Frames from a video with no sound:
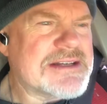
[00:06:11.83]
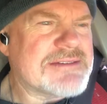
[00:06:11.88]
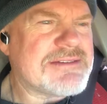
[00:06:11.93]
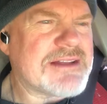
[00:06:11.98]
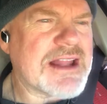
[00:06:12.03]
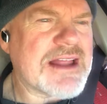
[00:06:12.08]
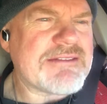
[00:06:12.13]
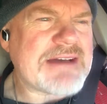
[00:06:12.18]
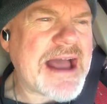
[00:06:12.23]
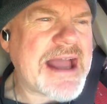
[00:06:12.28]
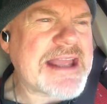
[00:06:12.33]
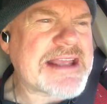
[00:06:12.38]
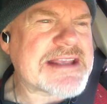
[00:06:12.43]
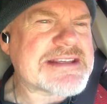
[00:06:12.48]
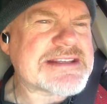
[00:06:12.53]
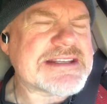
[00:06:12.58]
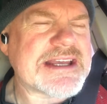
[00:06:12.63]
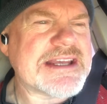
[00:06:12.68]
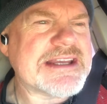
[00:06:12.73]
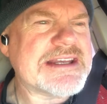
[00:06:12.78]
Full of
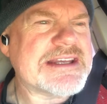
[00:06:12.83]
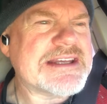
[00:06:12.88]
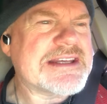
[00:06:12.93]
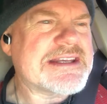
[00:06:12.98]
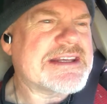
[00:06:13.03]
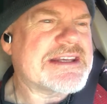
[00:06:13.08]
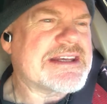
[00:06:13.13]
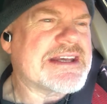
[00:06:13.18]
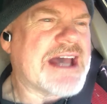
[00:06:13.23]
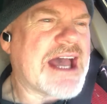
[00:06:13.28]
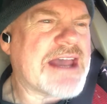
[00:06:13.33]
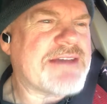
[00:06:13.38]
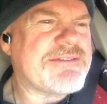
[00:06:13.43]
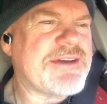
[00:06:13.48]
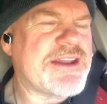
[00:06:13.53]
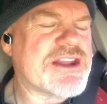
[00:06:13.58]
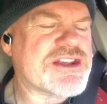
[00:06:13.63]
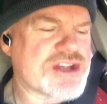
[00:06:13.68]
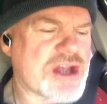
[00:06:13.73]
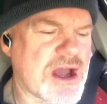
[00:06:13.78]
ice. I
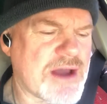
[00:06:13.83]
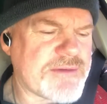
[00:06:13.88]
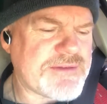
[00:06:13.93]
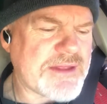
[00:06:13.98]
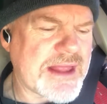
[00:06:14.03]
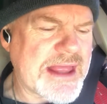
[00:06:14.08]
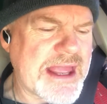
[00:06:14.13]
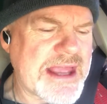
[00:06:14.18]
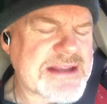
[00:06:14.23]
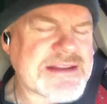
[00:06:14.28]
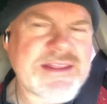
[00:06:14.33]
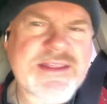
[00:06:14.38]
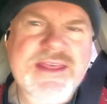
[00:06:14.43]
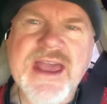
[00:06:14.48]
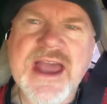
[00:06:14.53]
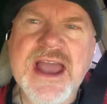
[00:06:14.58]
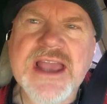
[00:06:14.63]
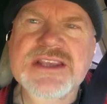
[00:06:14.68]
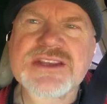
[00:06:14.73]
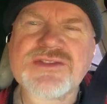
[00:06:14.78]
finished off the last of the
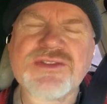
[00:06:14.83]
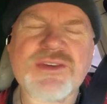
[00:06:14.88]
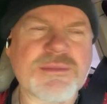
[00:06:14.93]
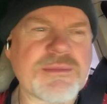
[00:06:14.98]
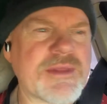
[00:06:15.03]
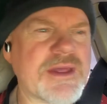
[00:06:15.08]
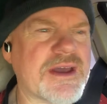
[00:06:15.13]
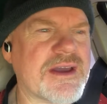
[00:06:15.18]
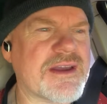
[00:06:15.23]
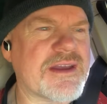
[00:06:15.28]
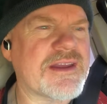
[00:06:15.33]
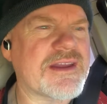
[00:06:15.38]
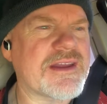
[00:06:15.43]
ice from the